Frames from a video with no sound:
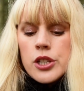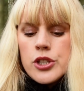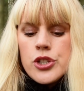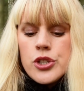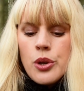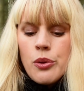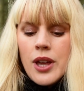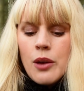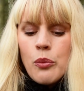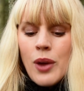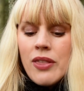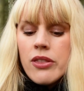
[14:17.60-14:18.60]
so
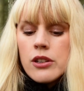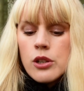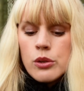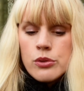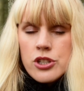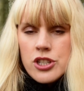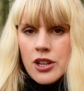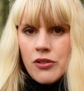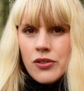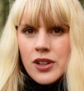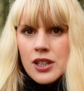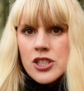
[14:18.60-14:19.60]
that when the nodes
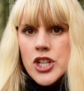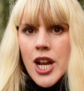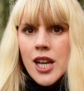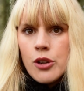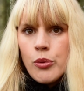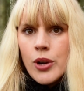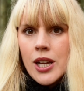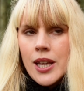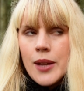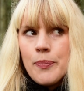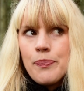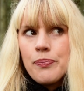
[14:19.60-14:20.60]
shift in
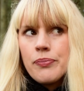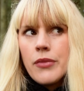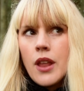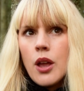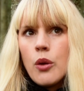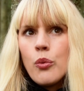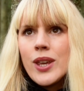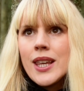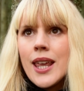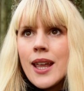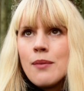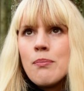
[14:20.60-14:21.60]
January, we
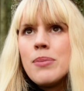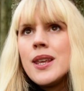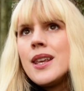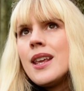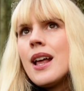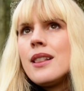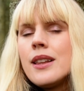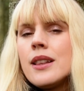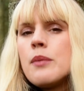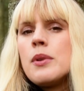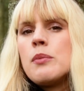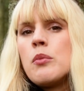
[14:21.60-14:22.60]
can be a
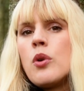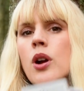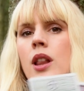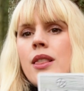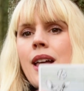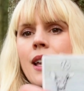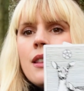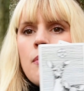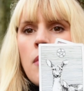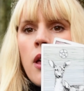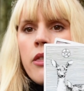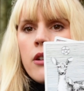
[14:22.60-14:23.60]
little bit more like the
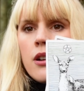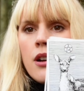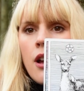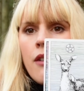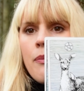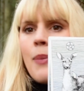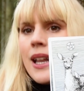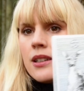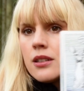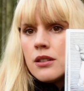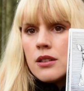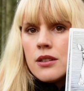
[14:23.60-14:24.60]
Mother of
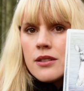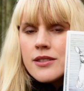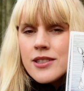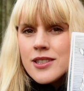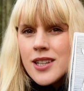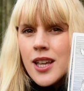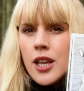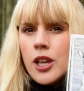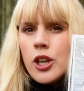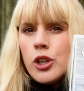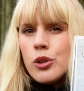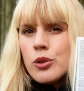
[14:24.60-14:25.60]
Pentacles.
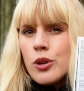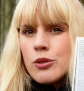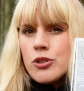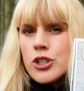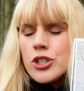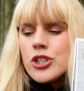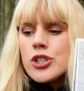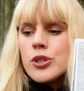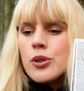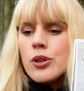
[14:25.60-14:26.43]
You know, just